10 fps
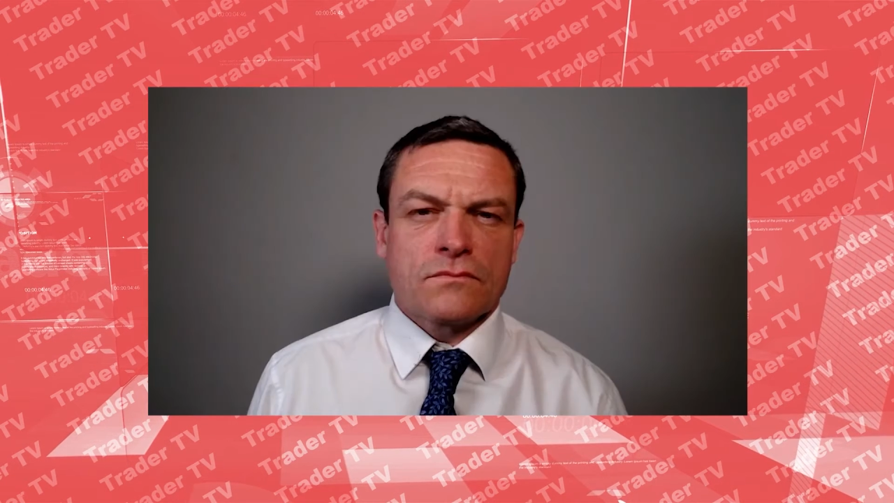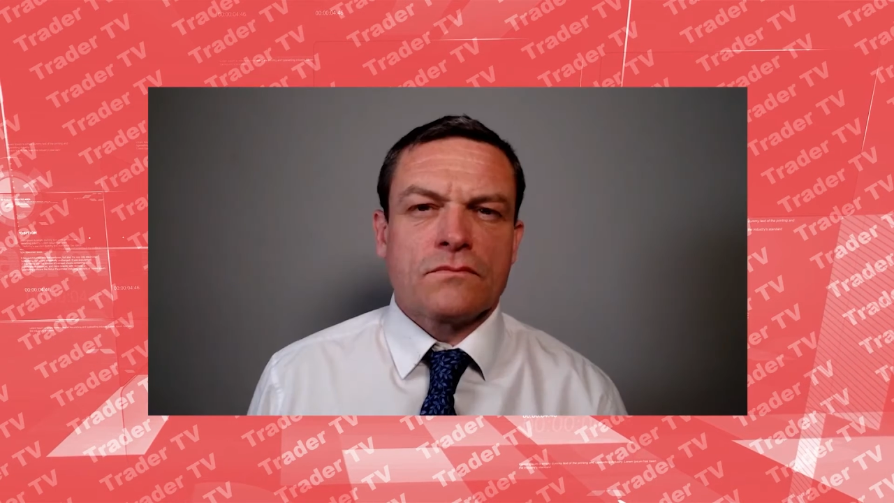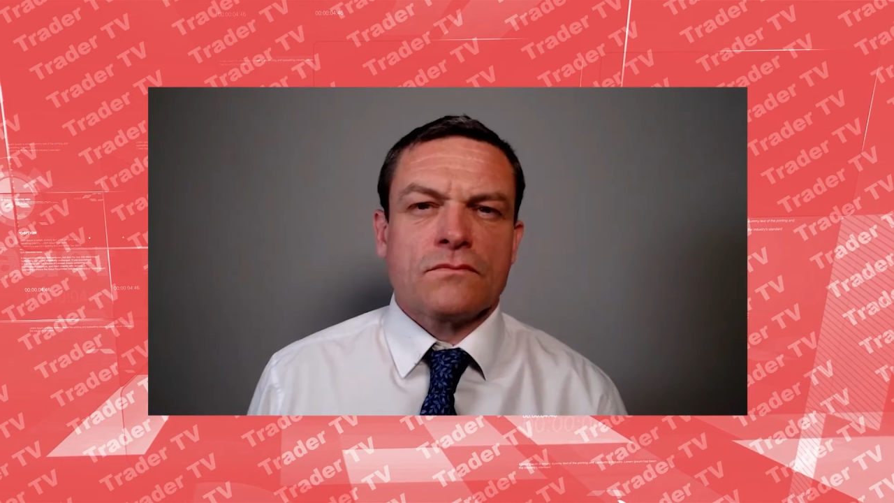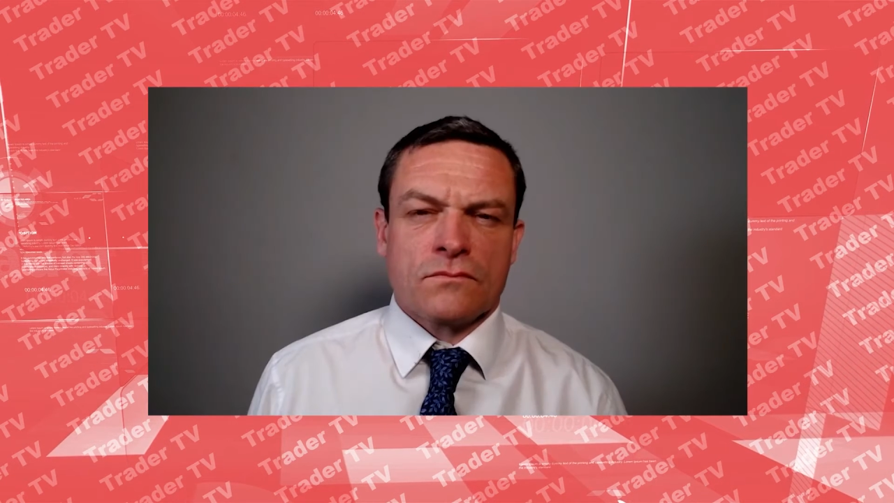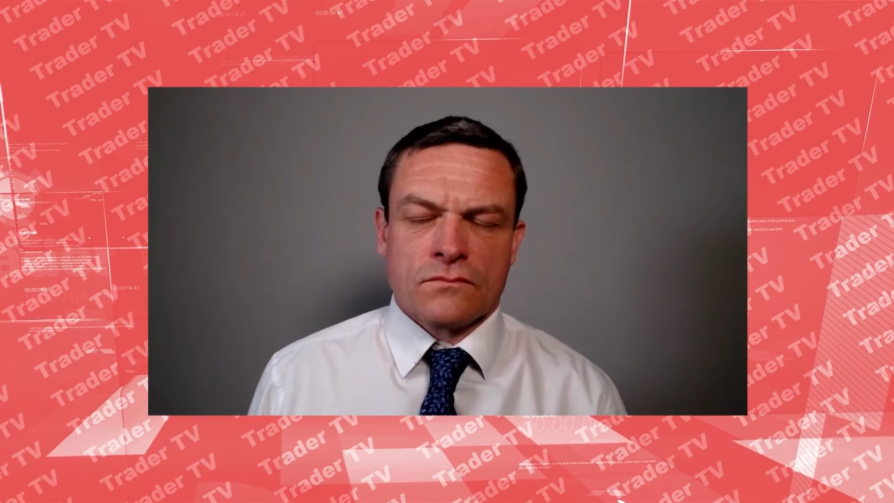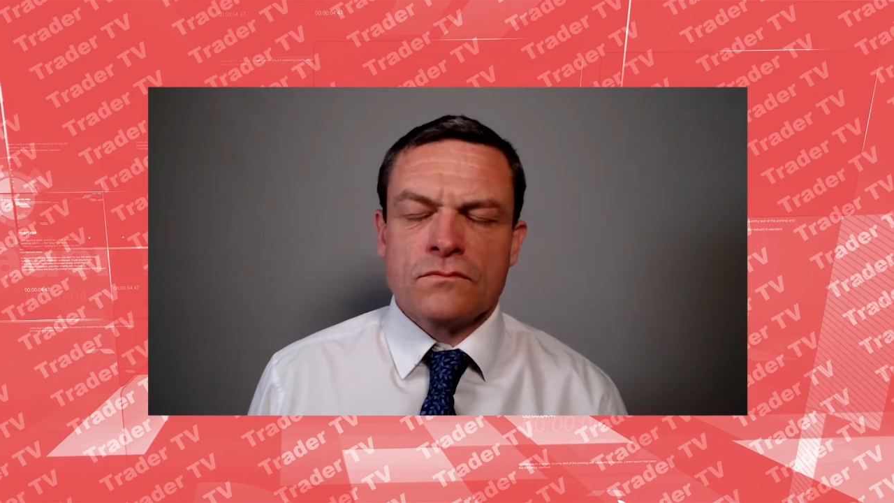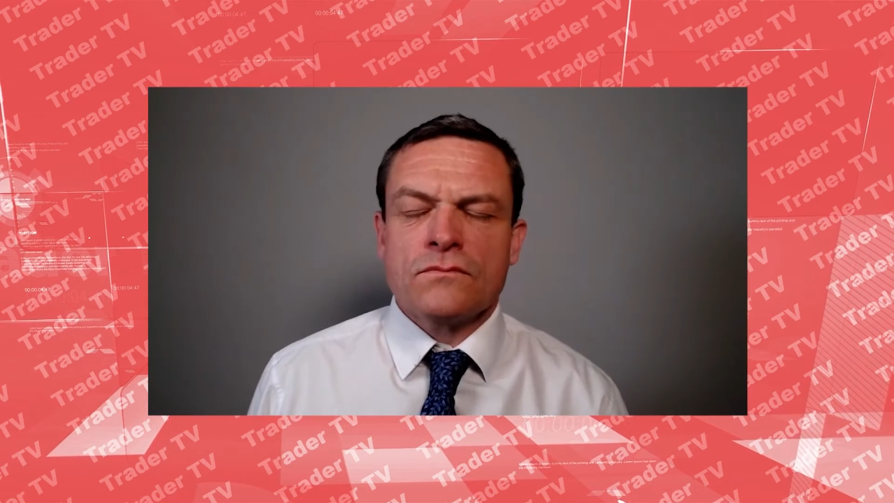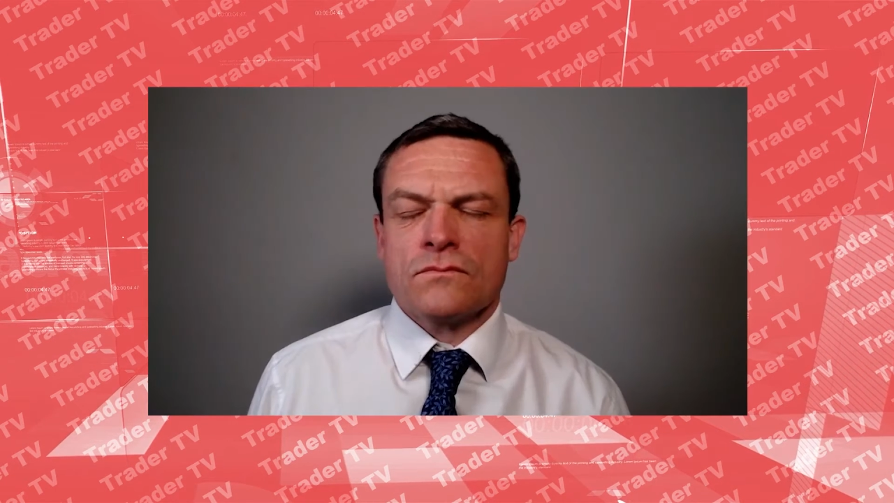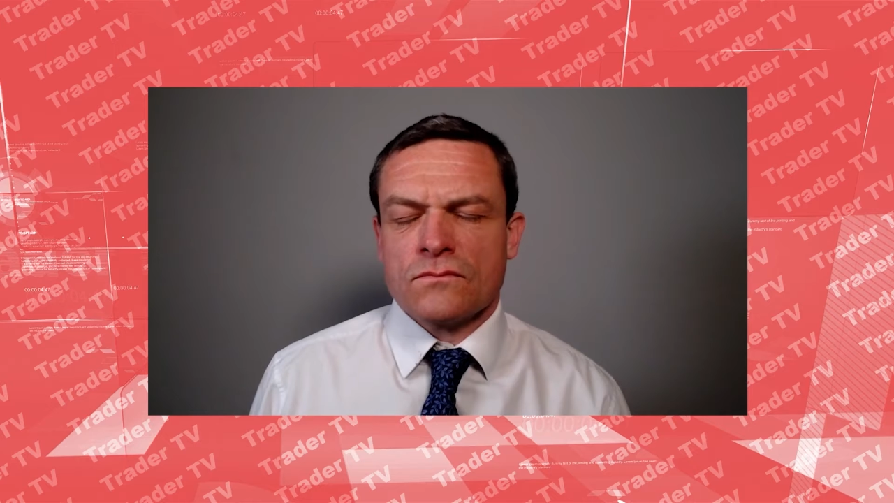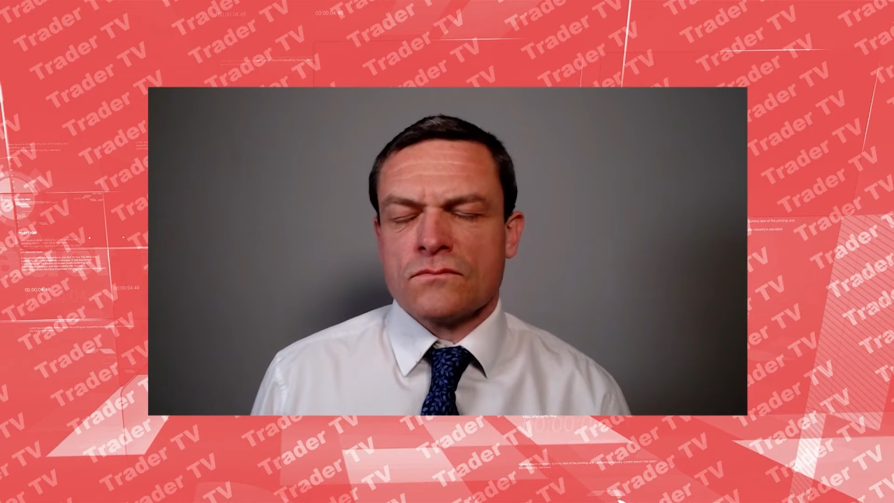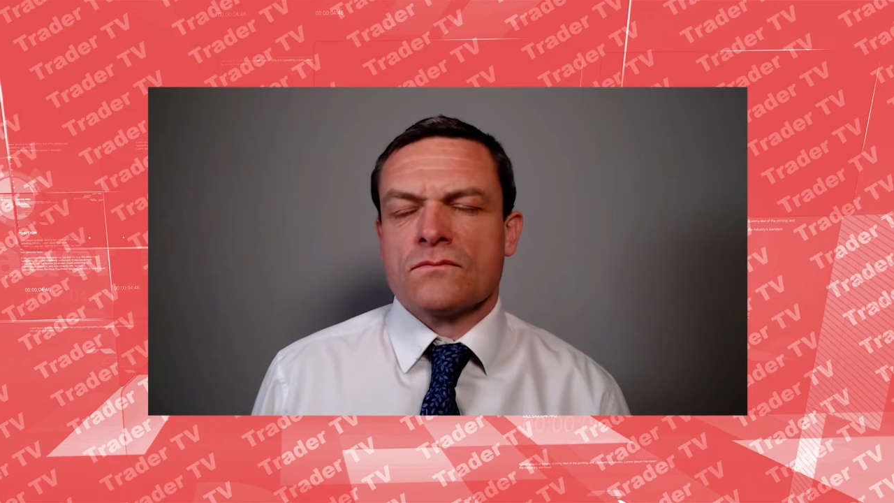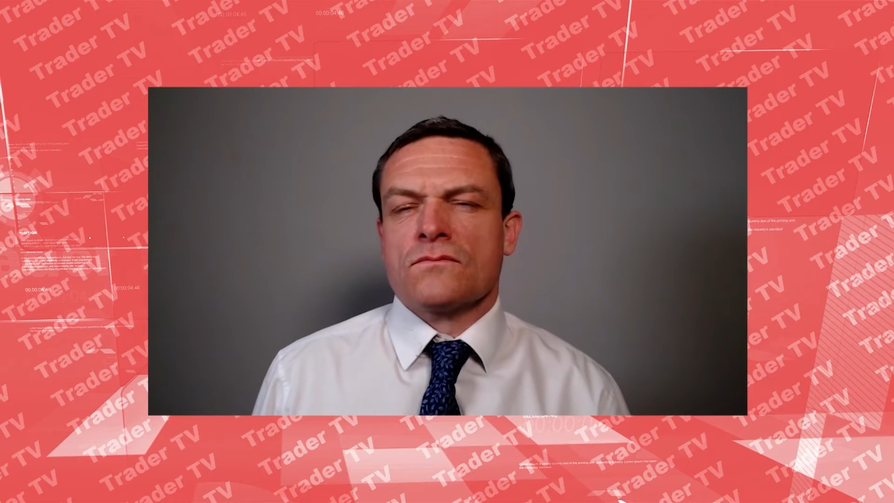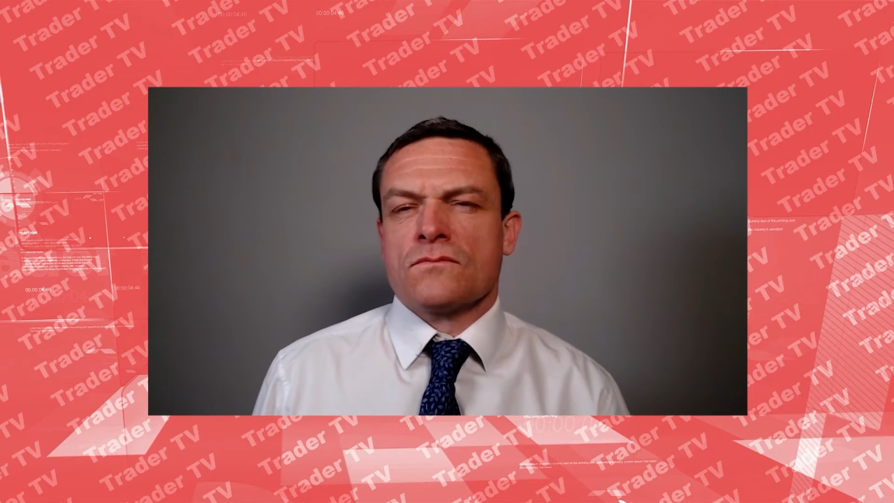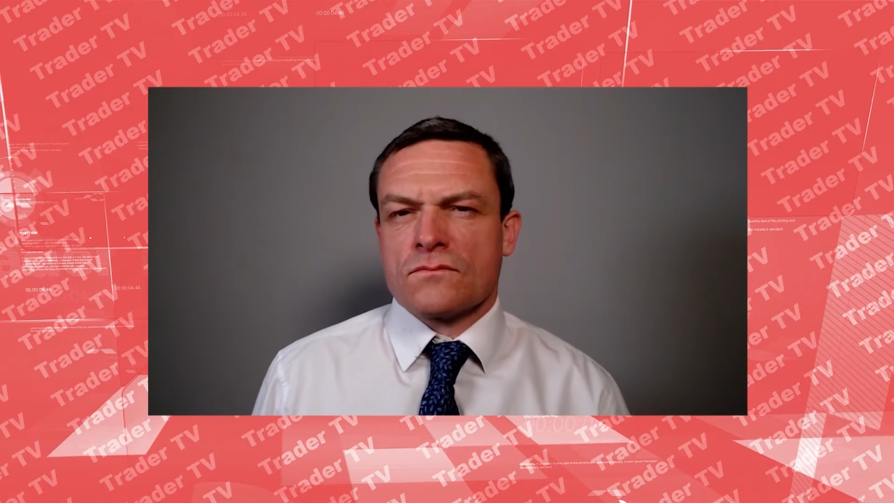So these voice-driven